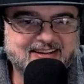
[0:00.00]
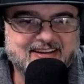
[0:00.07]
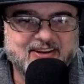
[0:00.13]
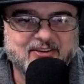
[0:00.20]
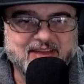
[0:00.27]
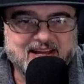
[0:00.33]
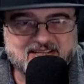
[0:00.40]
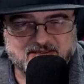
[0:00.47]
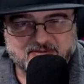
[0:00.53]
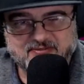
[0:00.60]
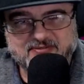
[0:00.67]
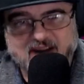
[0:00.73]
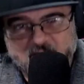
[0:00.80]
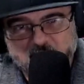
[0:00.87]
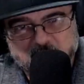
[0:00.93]
Yo, that's some
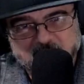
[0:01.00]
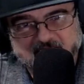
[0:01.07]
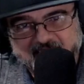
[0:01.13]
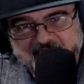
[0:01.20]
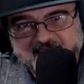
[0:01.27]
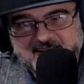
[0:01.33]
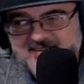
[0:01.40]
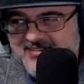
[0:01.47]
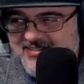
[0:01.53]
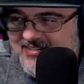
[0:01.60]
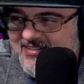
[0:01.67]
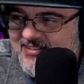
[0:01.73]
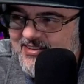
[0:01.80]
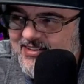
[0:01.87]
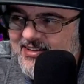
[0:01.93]
foul play.
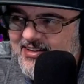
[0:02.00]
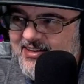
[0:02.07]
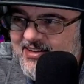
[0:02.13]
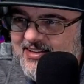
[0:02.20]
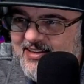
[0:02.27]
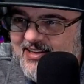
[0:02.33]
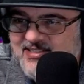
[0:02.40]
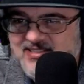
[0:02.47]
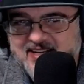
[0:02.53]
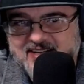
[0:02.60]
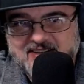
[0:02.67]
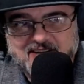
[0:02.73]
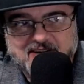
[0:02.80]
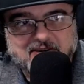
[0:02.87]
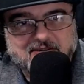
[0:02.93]
They
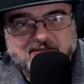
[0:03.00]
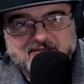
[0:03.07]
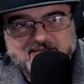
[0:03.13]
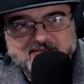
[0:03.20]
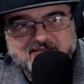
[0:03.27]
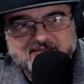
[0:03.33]
sent their